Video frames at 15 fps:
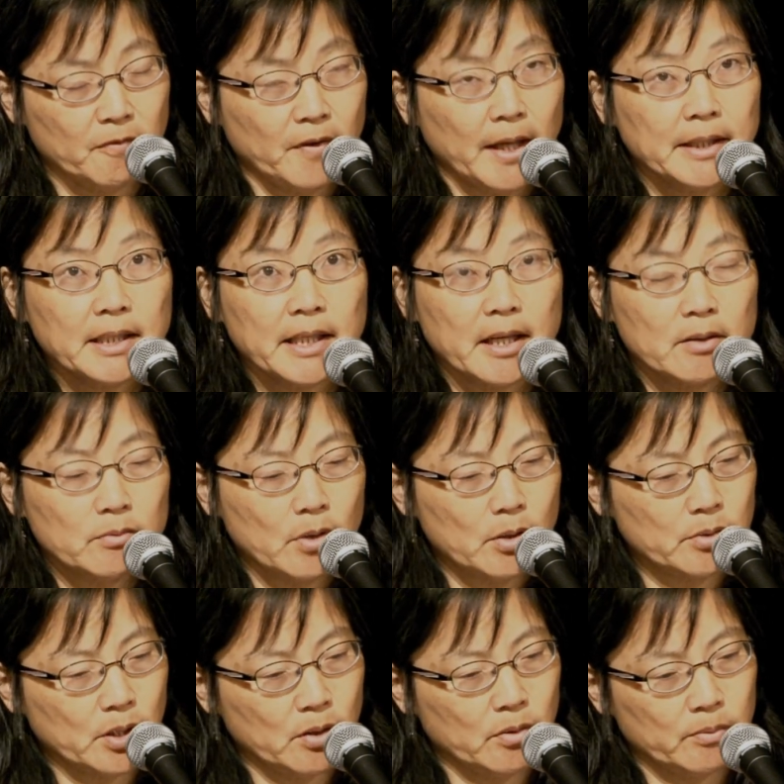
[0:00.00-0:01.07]
Finally, I
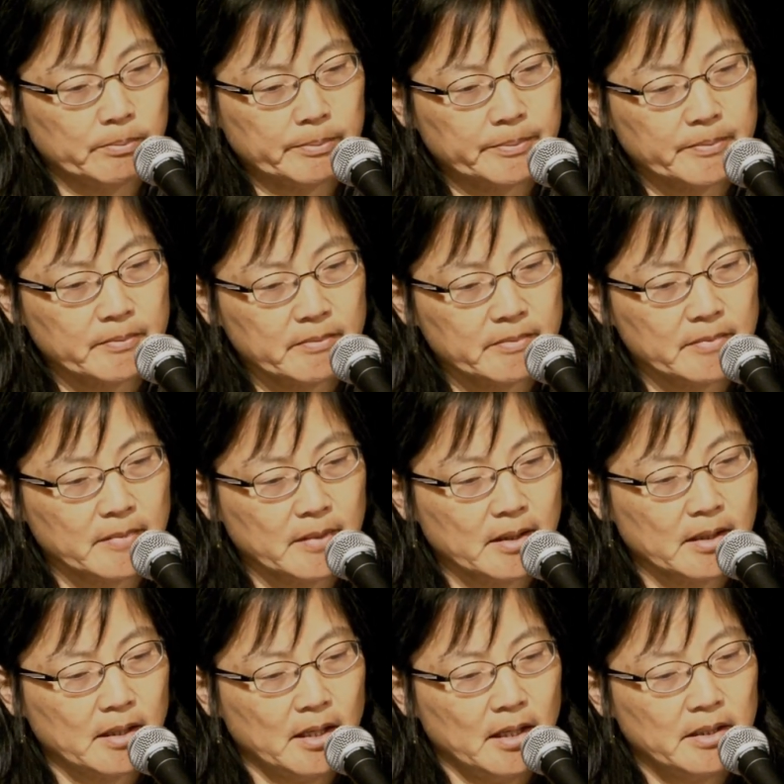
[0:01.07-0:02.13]
rode home.
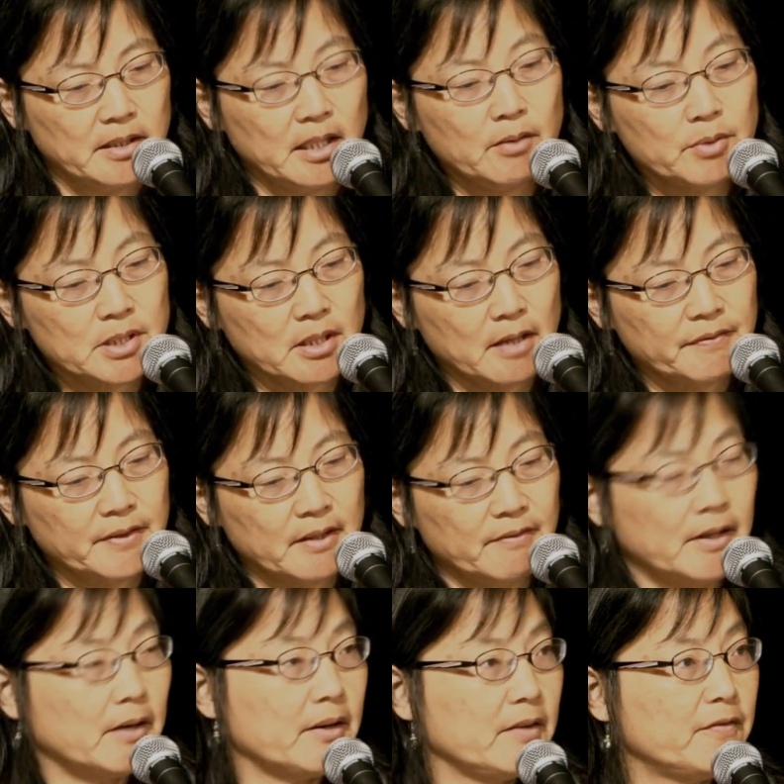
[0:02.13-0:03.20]
Tea was often a
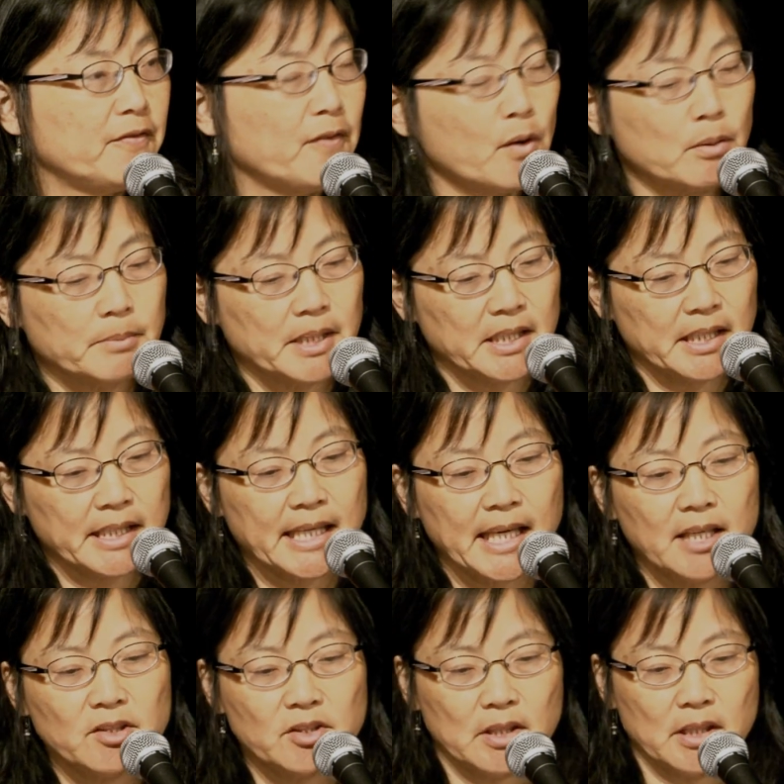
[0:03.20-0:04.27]
very formal
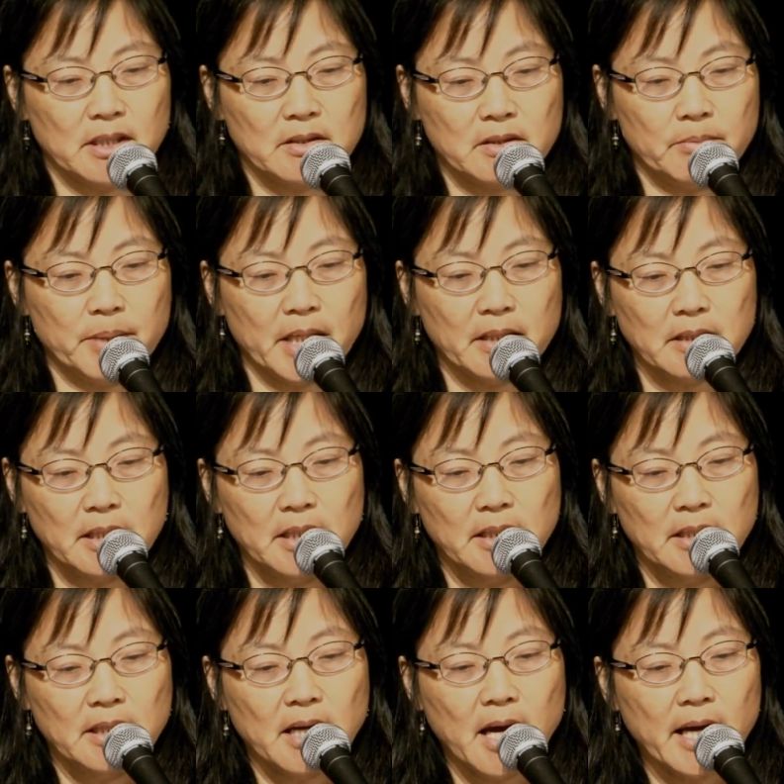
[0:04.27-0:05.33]
occasion in Tibet.
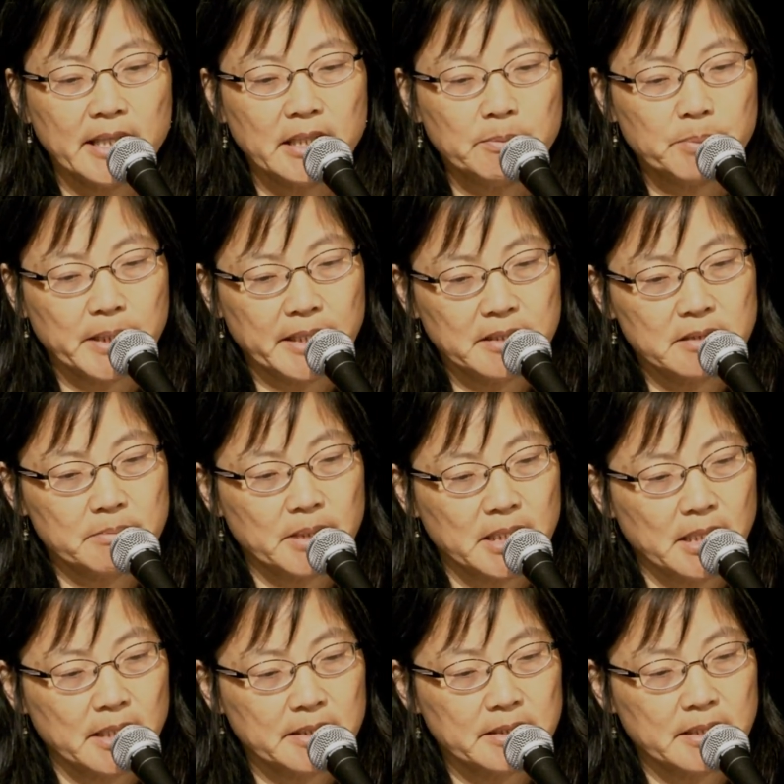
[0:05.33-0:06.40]
Highly placed
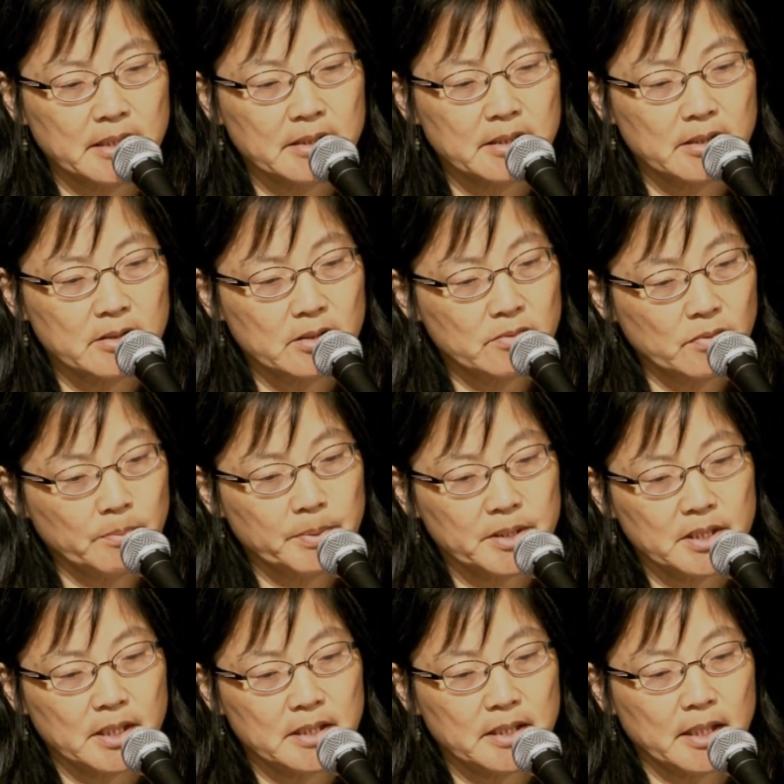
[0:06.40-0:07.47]
monastics, such as
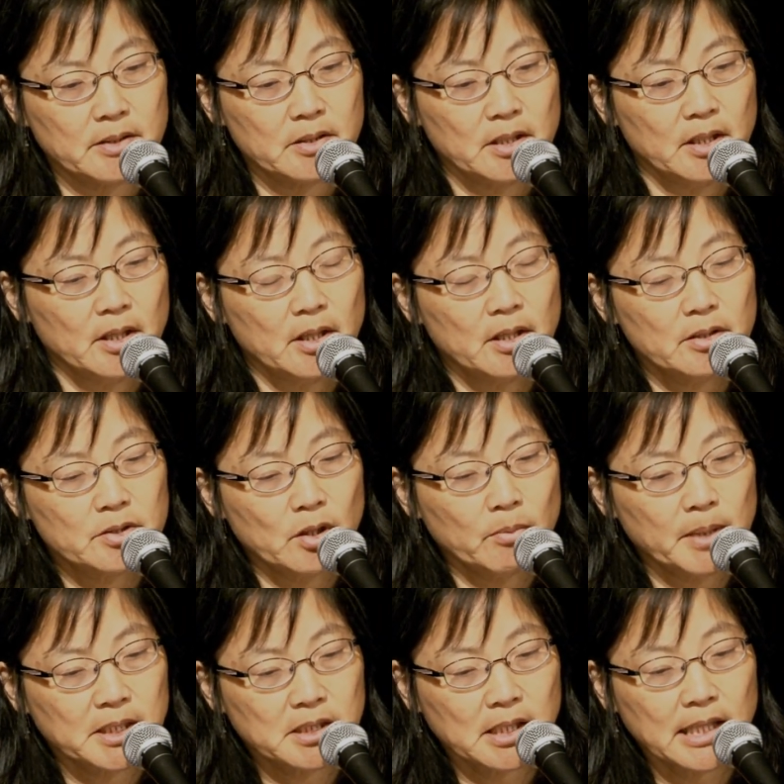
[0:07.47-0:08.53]
Rinpoches, had so
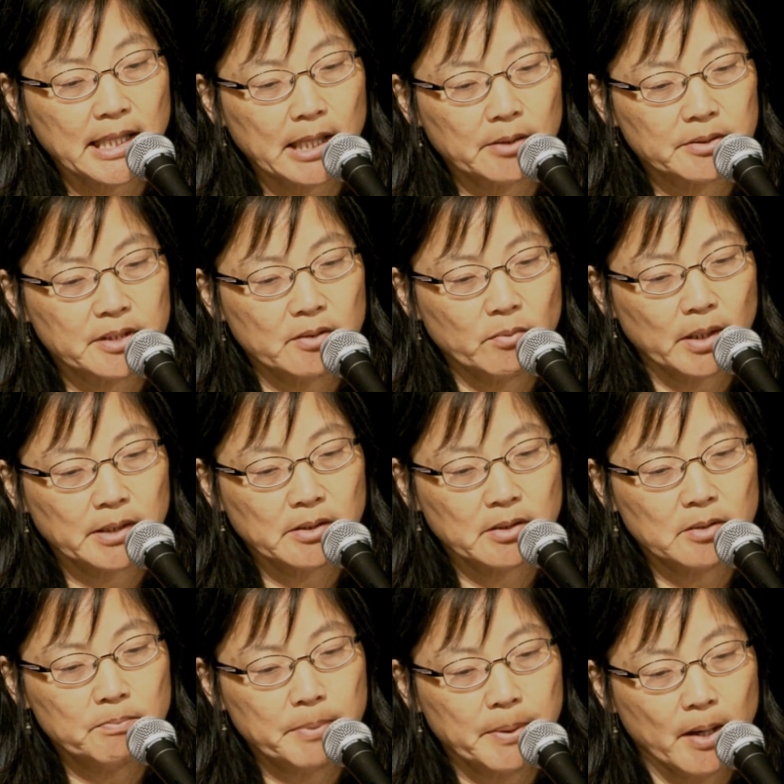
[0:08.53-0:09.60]
much clout that one
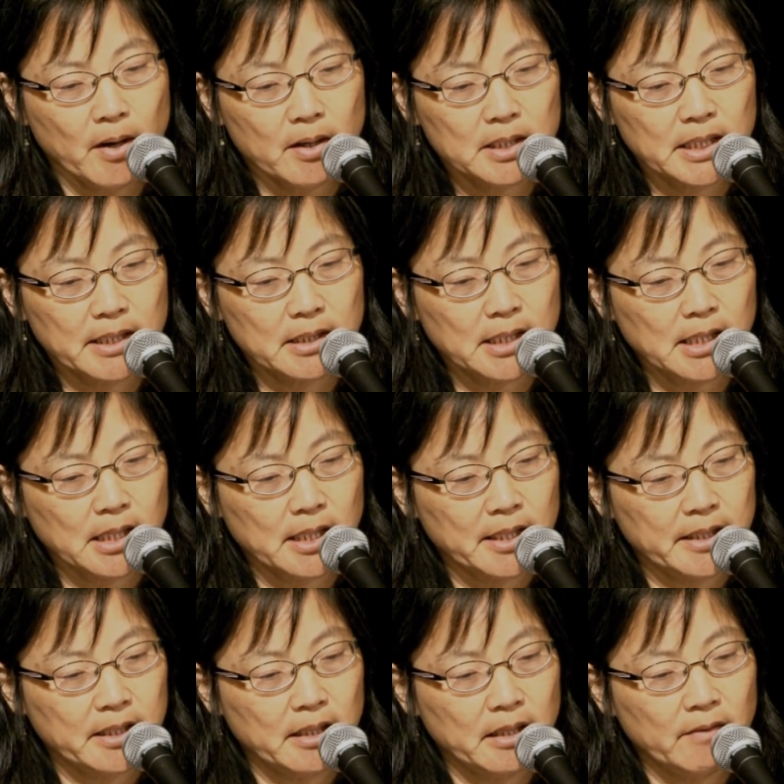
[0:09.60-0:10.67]
could hardly
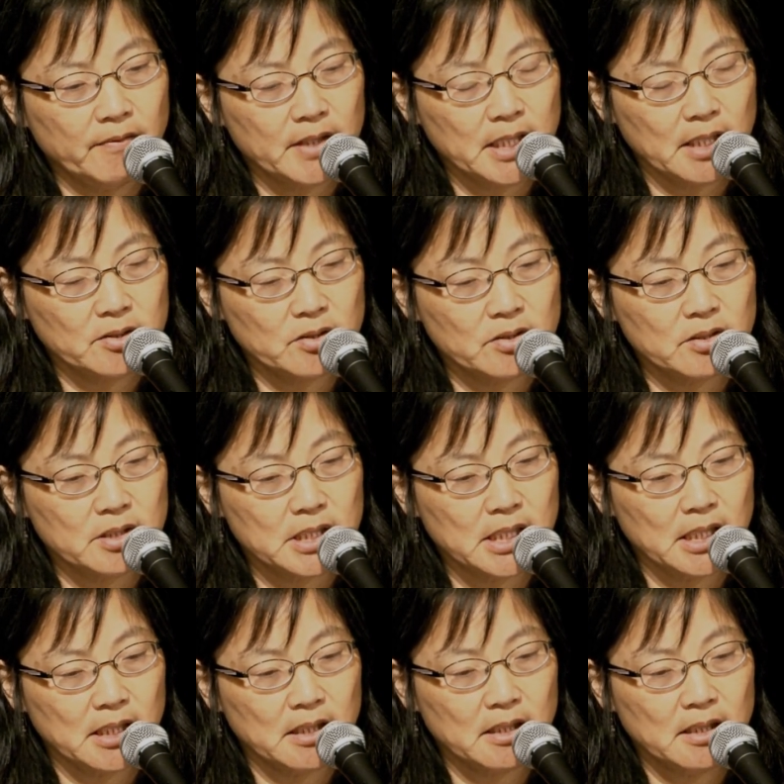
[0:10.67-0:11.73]
decline an invitation to
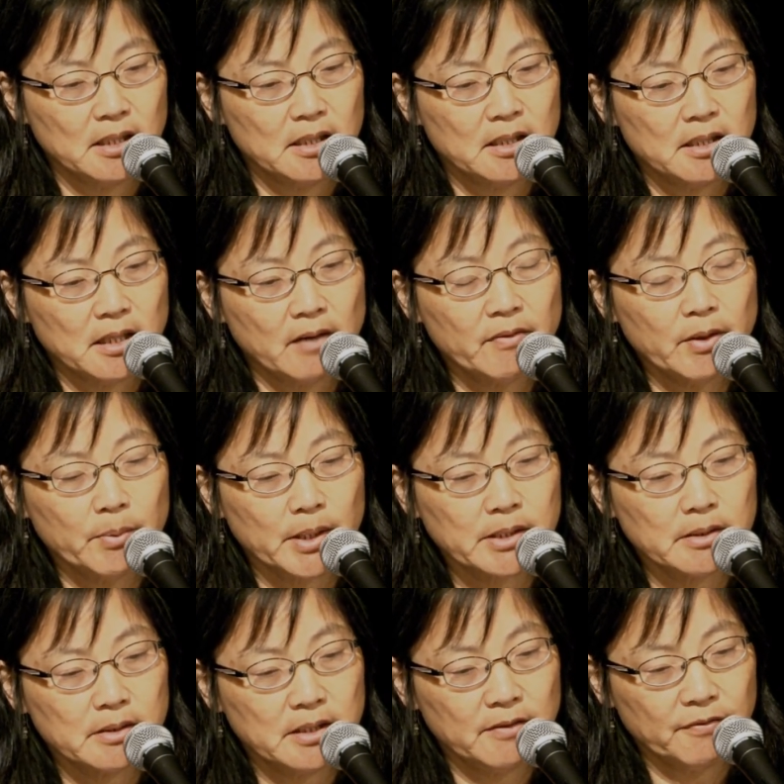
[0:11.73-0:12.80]
tea.
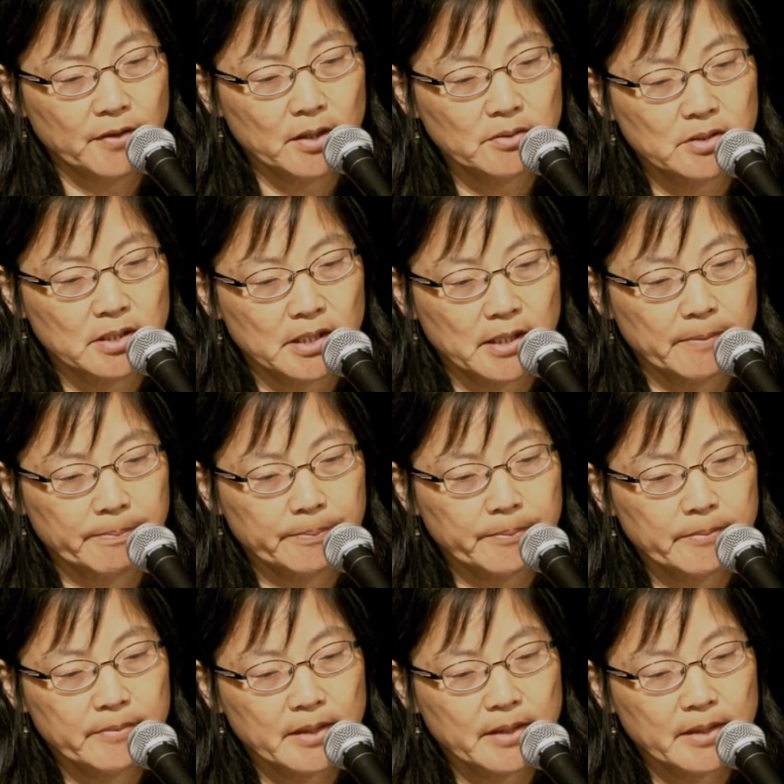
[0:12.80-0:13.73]
Everyone deferred to them.